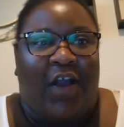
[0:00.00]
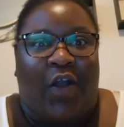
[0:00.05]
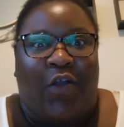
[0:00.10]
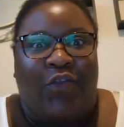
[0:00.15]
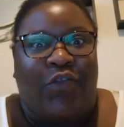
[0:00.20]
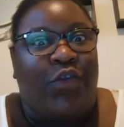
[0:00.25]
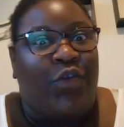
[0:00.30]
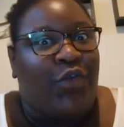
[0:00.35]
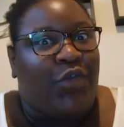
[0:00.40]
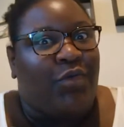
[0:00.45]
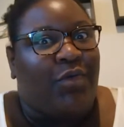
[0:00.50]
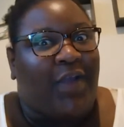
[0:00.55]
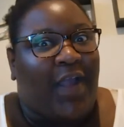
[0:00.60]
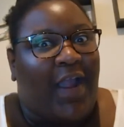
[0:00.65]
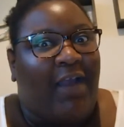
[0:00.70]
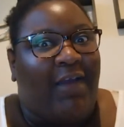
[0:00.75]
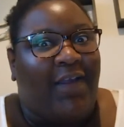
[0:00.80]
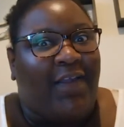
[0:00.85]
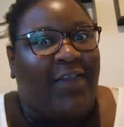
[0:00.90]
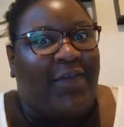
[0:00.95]
unusual
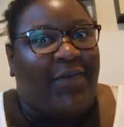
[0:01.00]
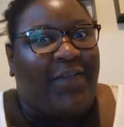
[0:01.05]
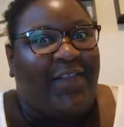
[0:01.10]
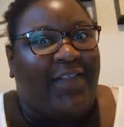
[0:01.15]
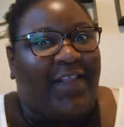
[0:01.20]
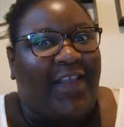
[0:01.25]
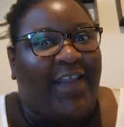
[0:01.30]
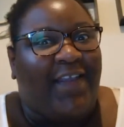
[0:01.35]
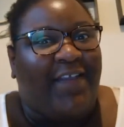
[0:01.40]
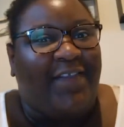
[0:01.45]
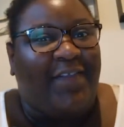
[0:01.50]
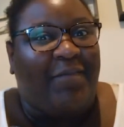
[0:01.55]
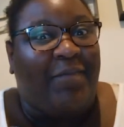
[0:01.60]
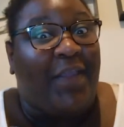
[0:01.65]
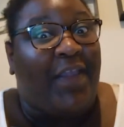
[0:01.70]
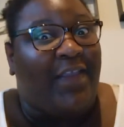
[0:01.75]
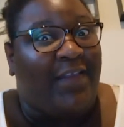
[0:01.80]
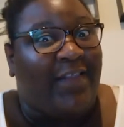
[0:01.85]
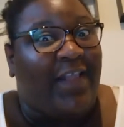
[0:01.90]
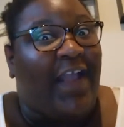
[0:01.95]
characteristics,
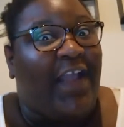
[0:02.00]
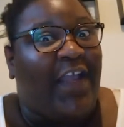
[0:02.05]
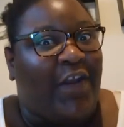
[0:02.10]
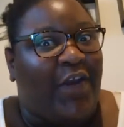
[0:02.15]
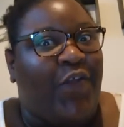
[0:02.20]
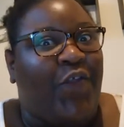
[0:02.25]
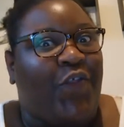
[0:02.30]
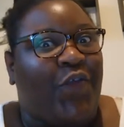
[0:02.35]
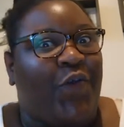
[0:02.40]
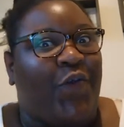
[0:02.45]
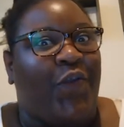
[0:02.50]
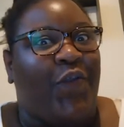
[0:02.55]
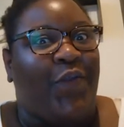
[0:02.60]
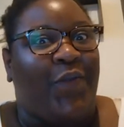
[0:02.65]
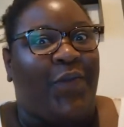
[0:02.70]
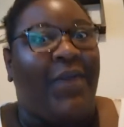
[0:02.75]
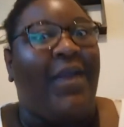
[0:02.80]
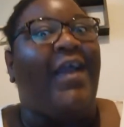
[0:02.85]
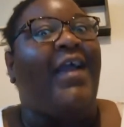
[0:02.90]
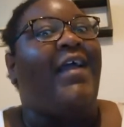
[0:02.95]
because I can assure
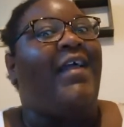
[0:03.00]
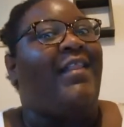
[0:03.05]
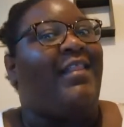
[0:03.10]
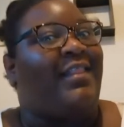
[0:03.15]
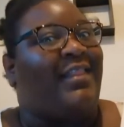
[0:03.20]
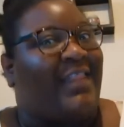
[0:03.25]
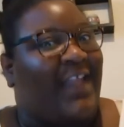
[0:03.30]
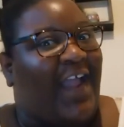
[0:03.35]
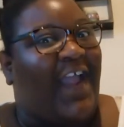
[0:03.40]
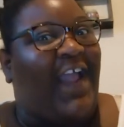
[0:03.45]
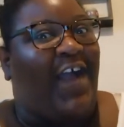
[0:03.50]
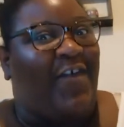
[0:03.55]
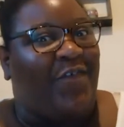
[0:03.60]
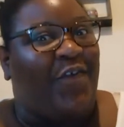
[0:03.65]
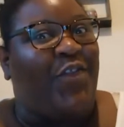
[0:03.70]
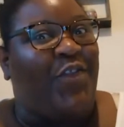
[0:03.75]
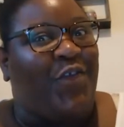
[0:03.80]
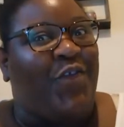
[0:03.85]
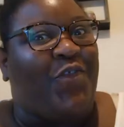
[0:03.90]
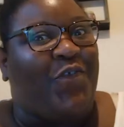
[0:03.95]
you, they have
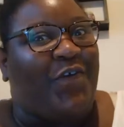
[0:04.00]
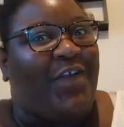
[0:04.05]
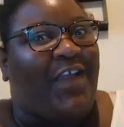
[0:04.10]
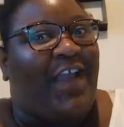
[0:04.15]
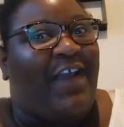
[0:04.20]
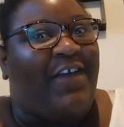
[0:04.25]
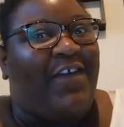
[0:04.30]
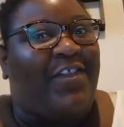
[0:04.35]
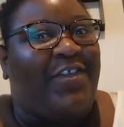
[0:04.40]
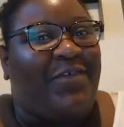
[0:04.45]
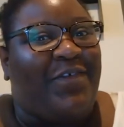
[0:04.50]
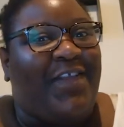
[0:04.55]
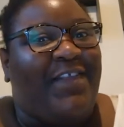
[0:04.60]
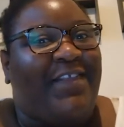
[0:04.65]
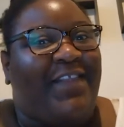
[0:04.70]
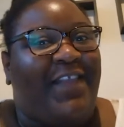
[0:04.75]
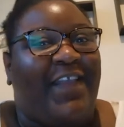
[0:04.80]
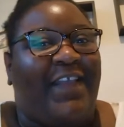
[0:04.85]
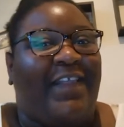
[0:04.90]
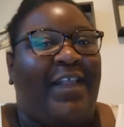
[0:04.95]
unusual
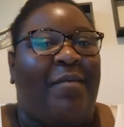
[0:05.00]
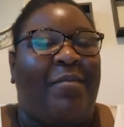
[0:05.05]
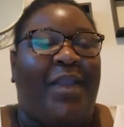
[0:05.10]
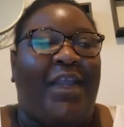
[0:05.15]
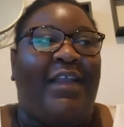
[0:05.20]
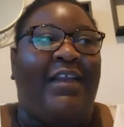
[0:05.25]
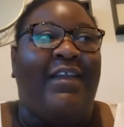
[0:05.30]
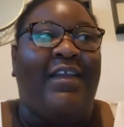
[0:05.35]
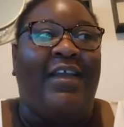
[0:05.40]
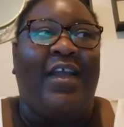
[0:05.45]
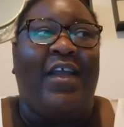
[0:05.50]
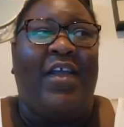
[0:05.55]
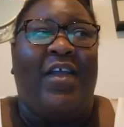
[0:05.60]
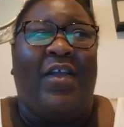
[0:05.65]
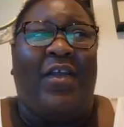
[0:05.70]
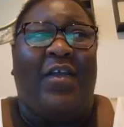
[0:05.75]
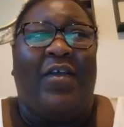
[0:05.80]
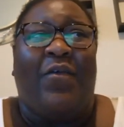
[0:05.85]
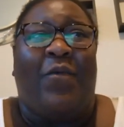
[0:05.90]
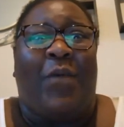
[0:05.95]
characteristics. I mean,
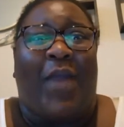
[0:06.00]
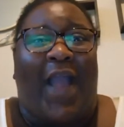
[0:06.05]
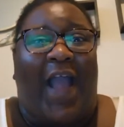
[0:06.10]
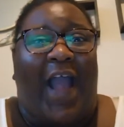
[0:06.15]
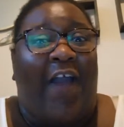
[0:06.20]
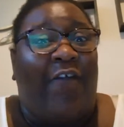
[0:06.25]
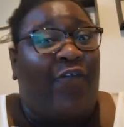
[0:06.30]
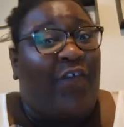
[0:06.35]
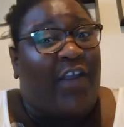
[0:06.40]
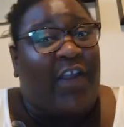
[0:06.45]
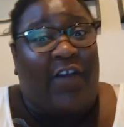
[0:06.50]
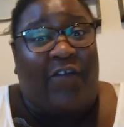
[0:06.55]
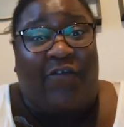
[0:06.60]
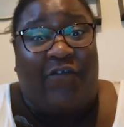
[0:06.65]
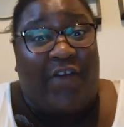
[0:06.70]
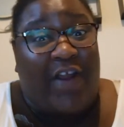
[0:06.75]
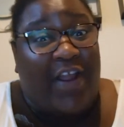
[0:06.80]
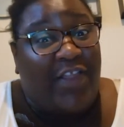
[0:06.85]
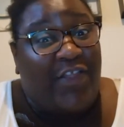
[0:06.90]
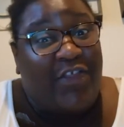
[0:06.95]
we're African
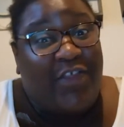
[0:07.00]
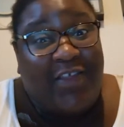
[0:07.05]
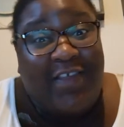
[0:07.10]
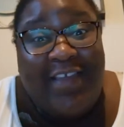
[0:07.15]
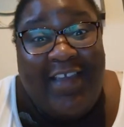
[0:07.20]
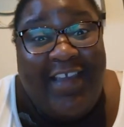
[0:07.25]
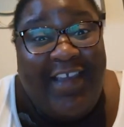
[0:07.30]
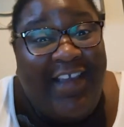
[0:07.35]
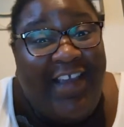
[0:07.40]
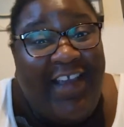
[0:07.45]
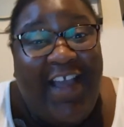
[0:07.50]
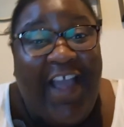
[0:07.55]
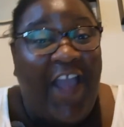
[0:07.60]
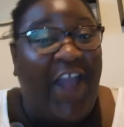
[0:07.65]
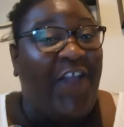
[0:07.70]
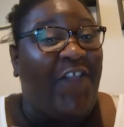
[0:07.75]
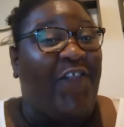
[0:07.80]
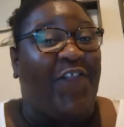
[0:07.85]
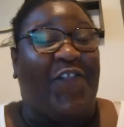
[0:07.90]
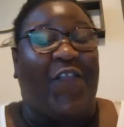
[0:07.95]
French.
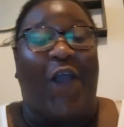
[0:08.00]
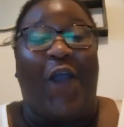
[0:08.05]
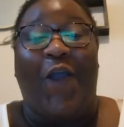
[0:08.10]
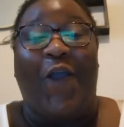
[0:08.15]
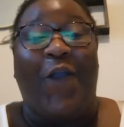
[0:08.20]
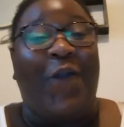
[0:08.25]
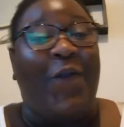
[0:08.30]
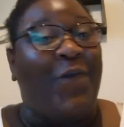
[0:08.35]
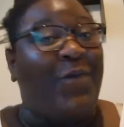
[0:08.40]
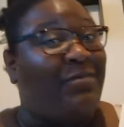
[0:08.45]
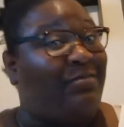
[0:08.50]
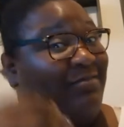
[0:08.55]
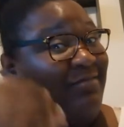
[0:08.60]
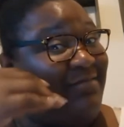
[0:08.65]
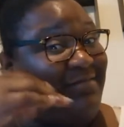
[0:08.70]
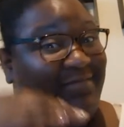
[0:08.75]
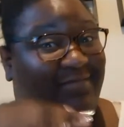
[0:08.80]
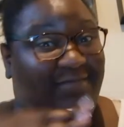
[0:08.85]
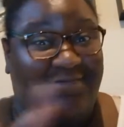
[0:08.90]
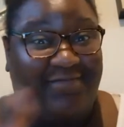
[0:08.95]
So
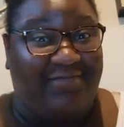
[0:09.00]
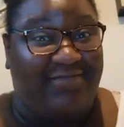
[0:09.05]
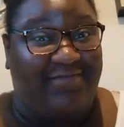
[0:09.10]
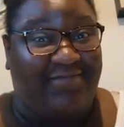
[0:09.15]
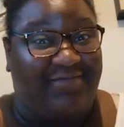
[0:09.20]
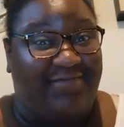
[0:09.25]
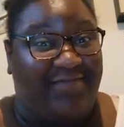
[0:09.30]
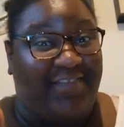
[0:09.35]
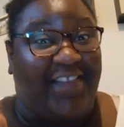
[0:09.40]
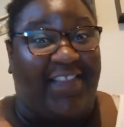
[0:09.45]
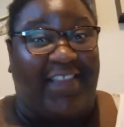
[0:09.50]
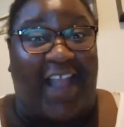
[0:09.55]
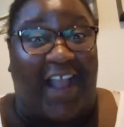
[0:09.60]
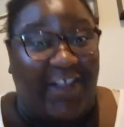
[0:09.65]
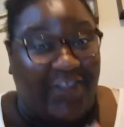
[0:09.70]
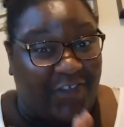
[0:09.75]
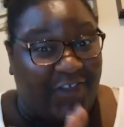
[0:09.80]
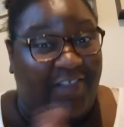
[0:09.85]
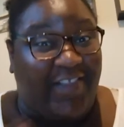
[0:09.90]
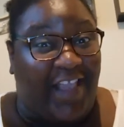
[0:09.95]

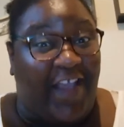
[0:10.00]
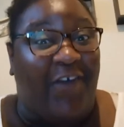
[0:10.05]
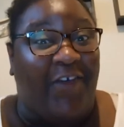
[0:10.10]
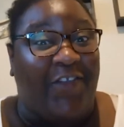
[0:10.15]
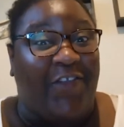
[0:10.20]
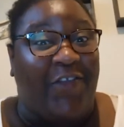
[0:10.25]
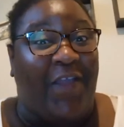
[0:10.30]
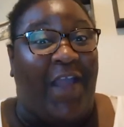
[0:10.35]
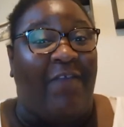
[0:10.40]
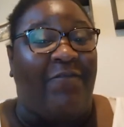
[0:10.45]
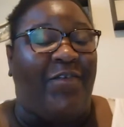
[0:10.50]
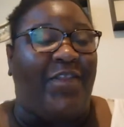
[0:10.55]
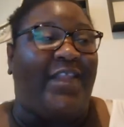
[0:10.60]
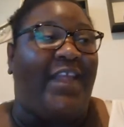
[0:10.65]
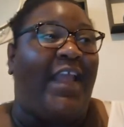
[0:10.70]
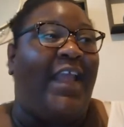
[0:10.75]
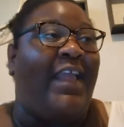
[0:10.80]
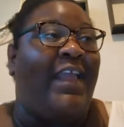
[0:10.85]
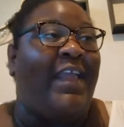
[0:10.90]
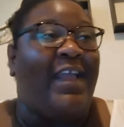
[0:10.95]
that just tells you
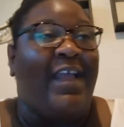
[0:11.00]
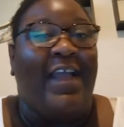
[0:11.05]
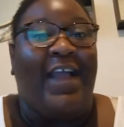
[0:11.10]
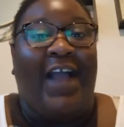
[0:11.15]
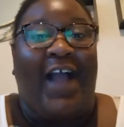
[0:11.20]
everything.